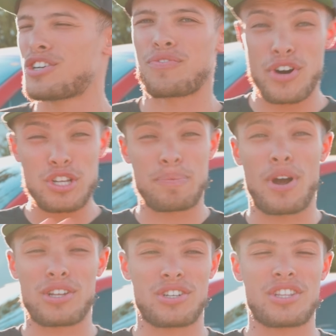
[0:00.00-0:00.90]
First
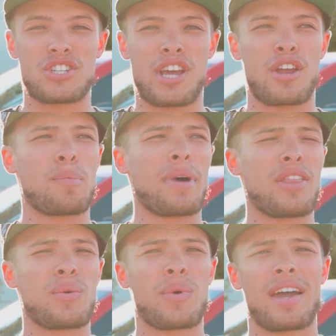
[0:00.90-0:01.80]
sponsor of the channel, by
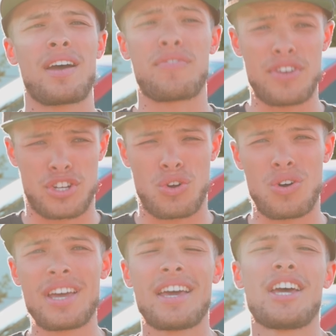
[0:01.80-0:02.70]
the way, official,
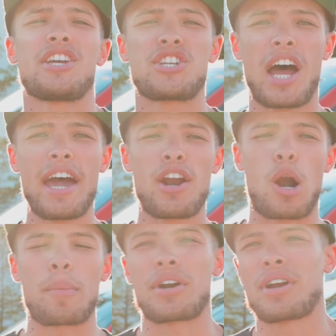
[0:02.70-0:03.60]
Shine
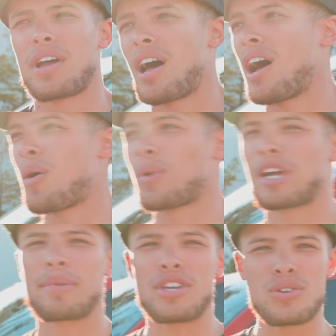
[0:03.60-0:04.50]
Armor. We're
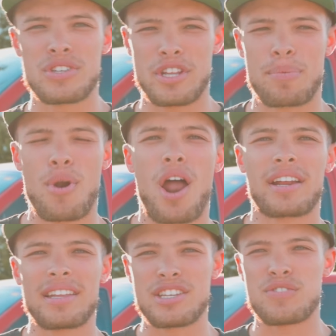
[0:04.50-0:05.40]
going to be using their product
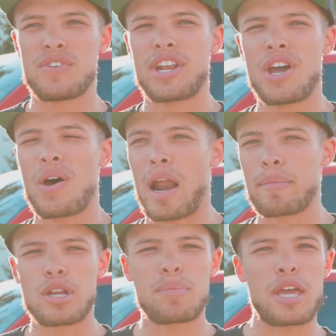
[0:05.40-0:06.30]
in this video, and I'm
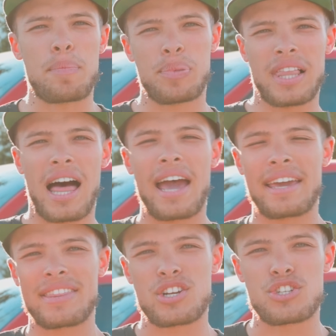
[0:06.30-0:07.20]
going to be
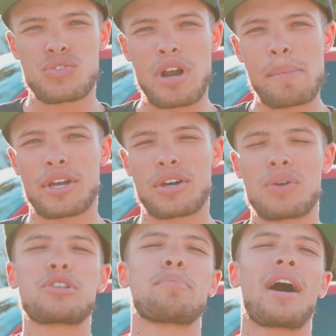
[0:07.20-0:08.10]
applying their ceramic
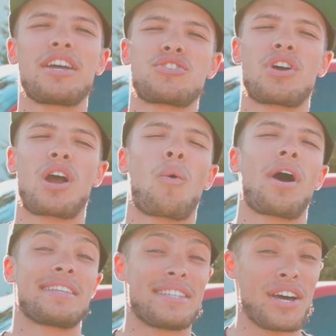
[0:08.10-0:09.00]
coat to my truck while
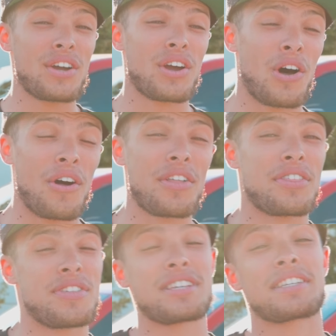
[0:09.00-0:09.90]
I tell y'all the
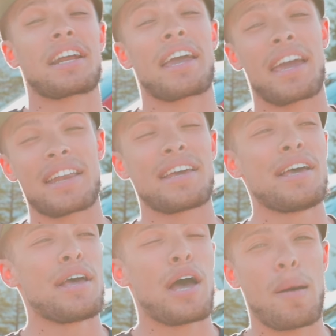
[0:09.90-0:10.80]
things that I hate
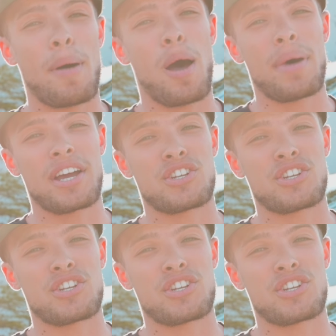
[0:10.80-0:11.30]
about my